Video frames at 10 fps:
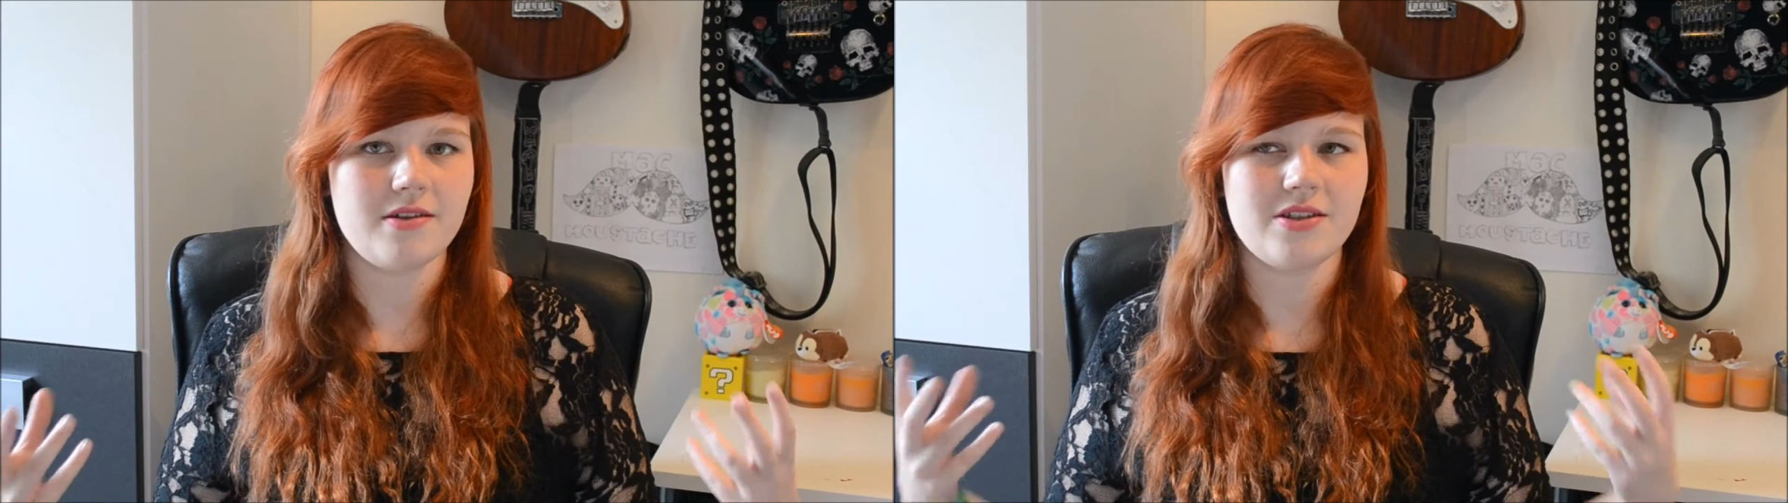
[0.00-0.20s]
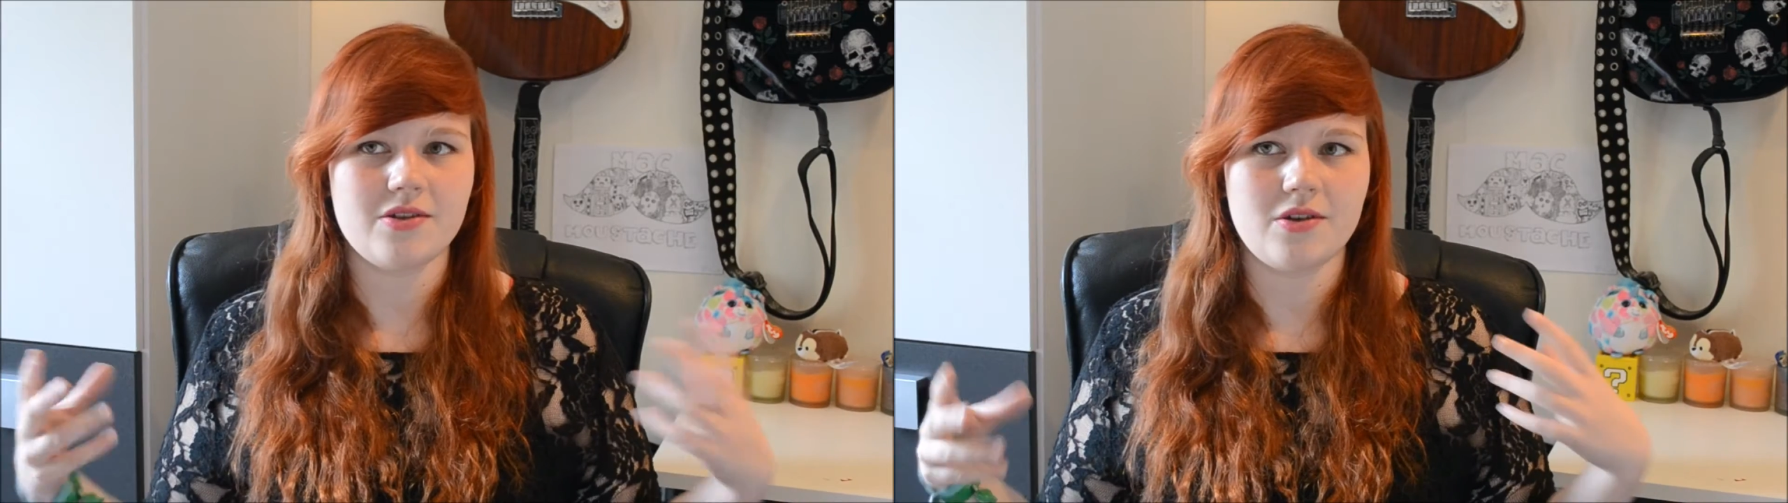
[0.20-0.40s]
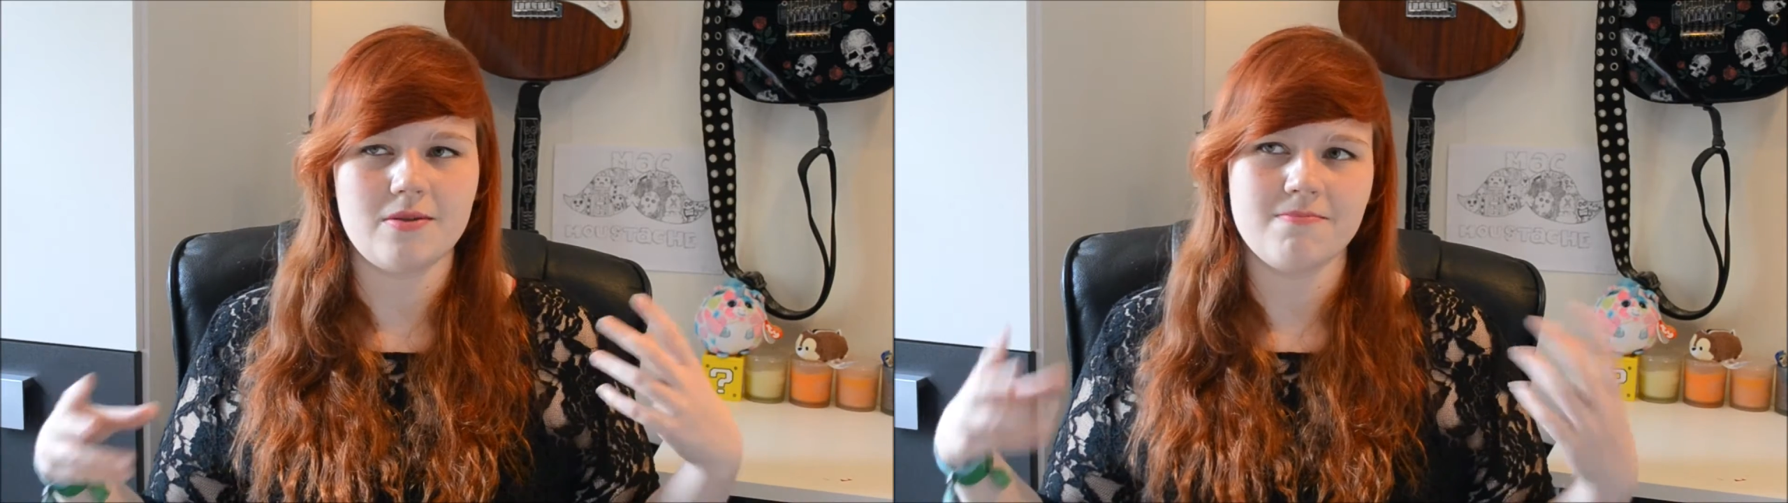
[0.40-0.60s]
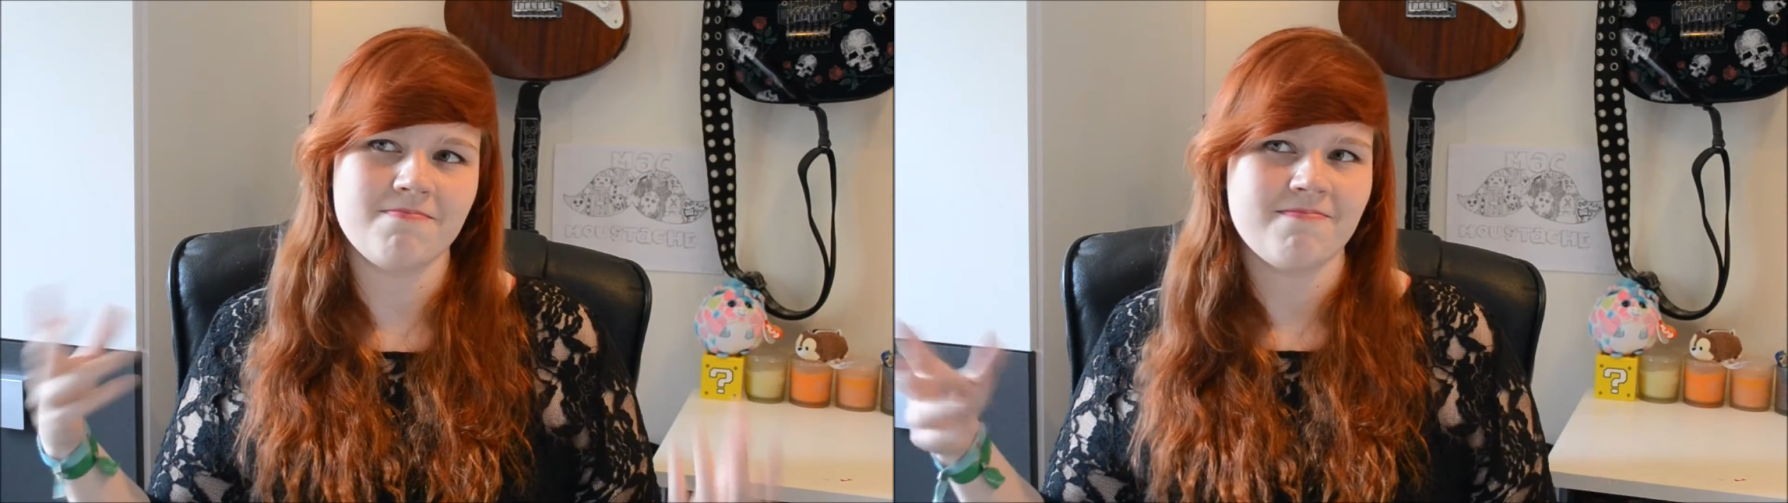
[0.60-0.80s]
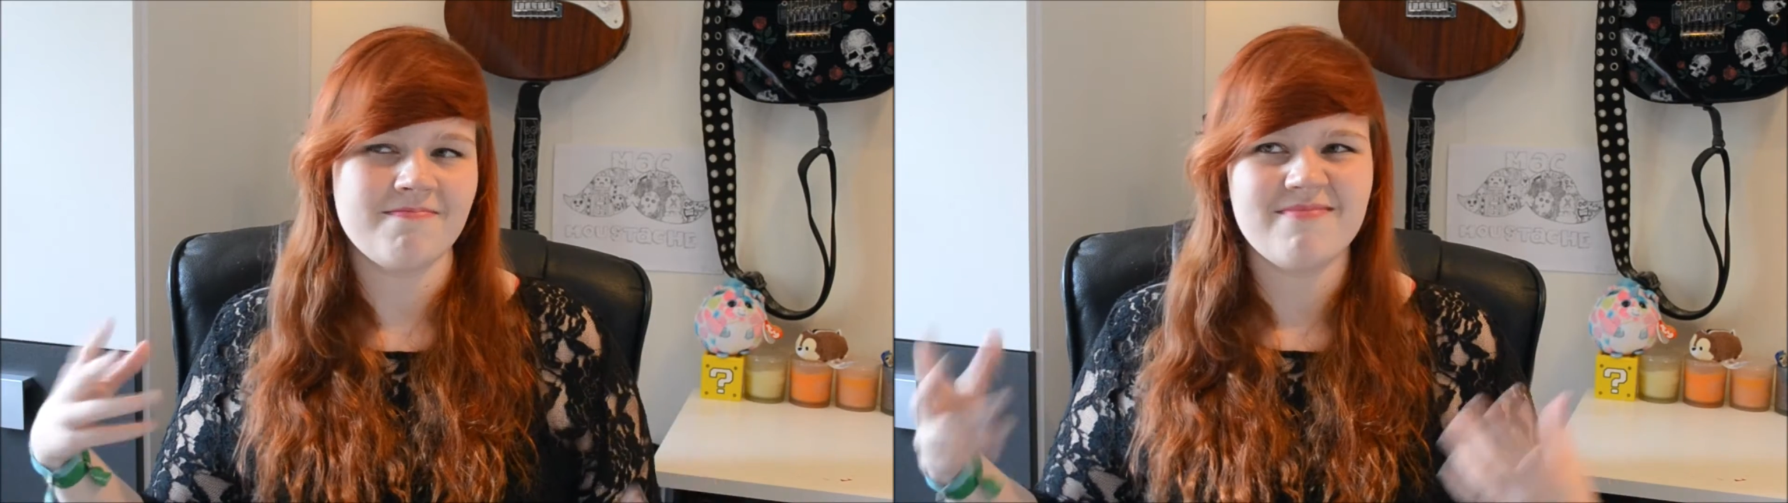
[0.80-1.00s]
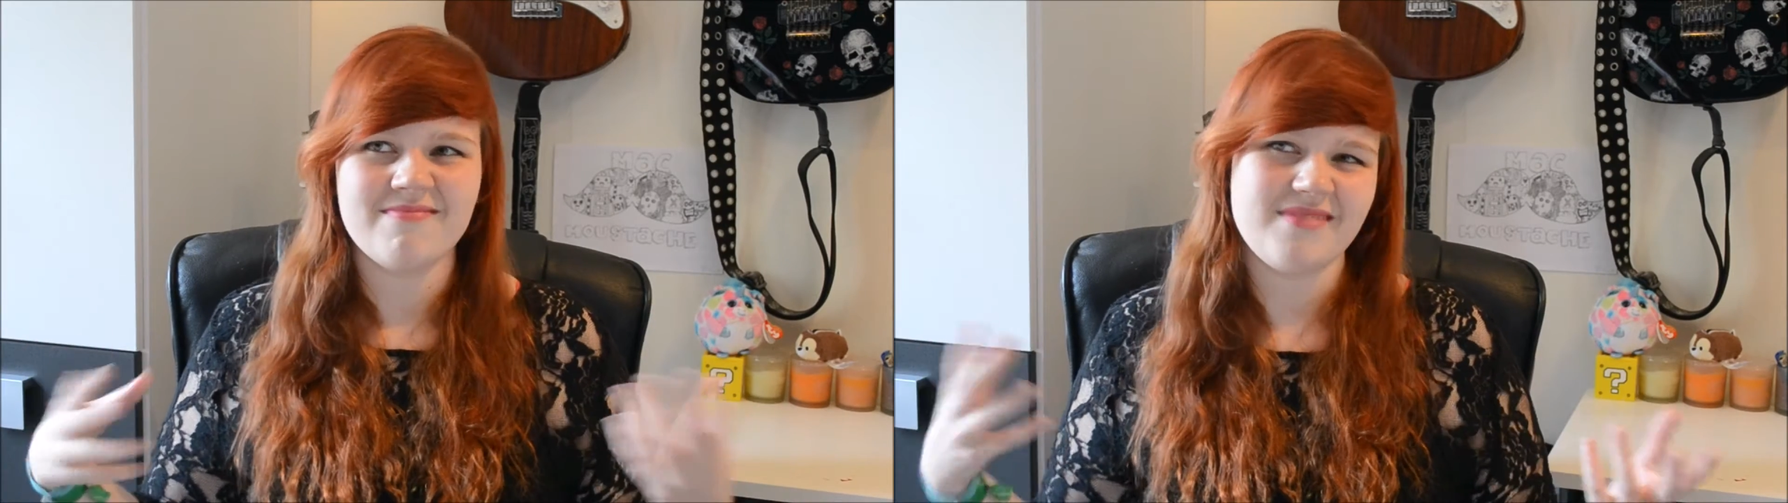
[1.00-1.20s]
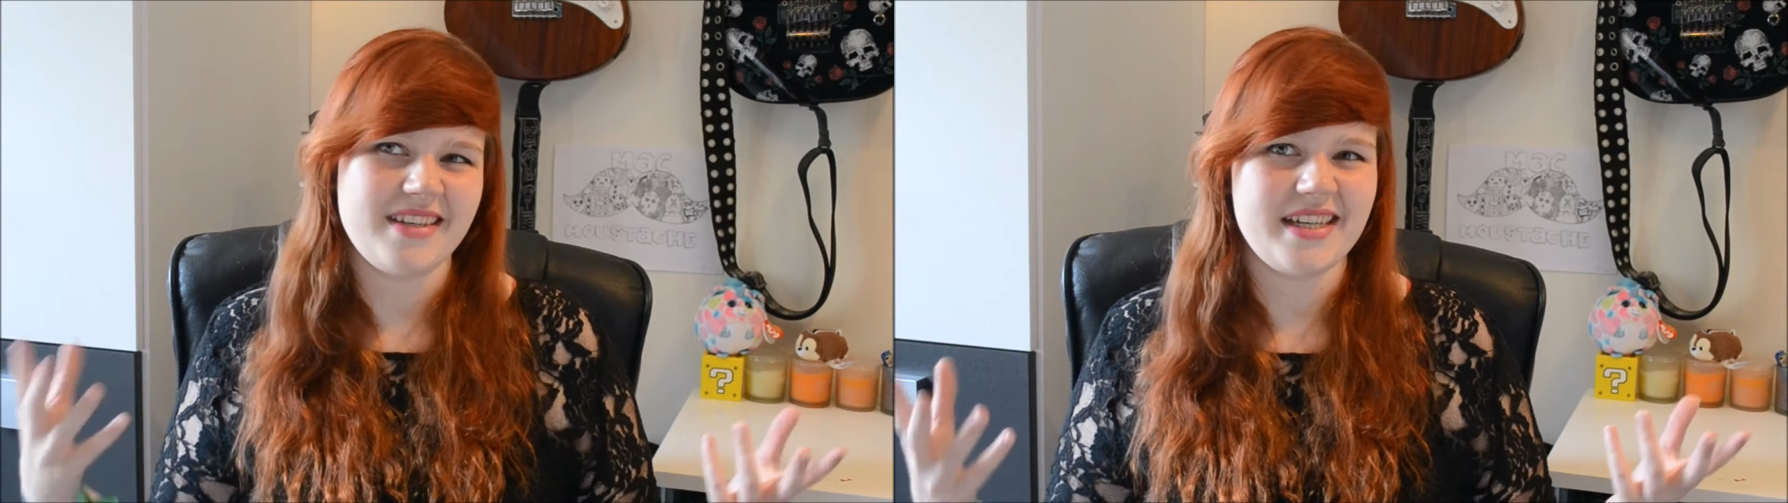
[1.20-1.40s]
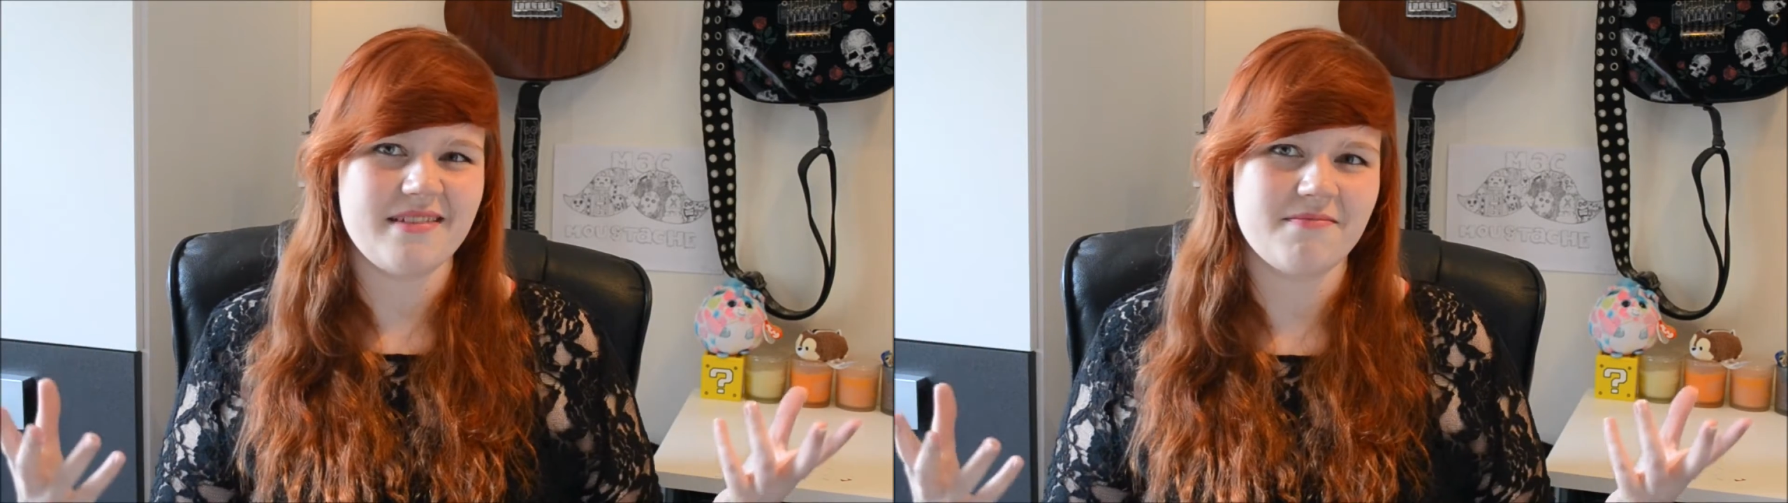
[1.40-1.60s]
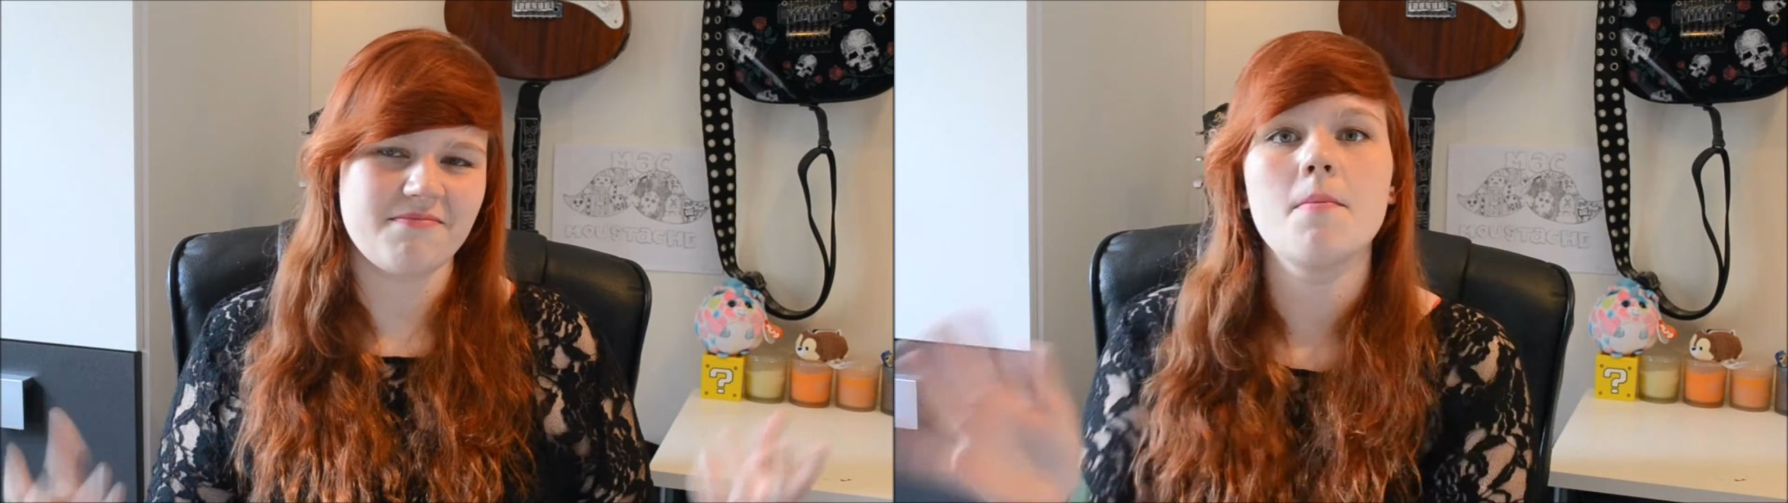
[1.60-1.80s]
so me.